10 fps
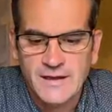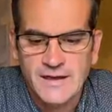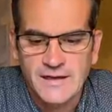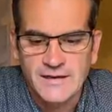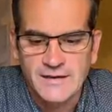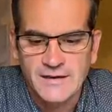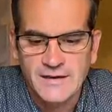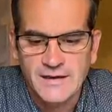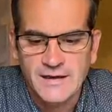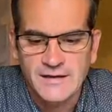in
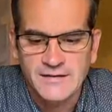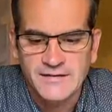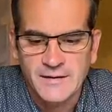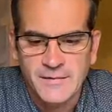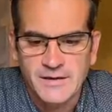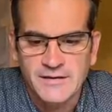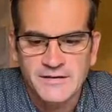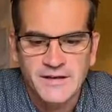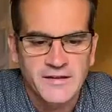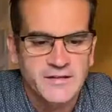in summer?
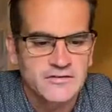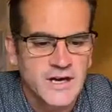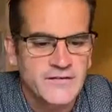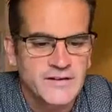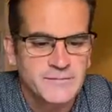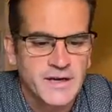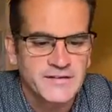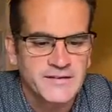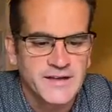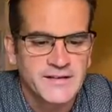Does Arthur drive his
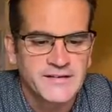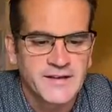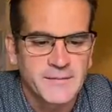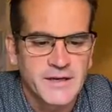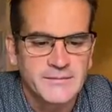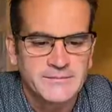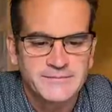bus in summer?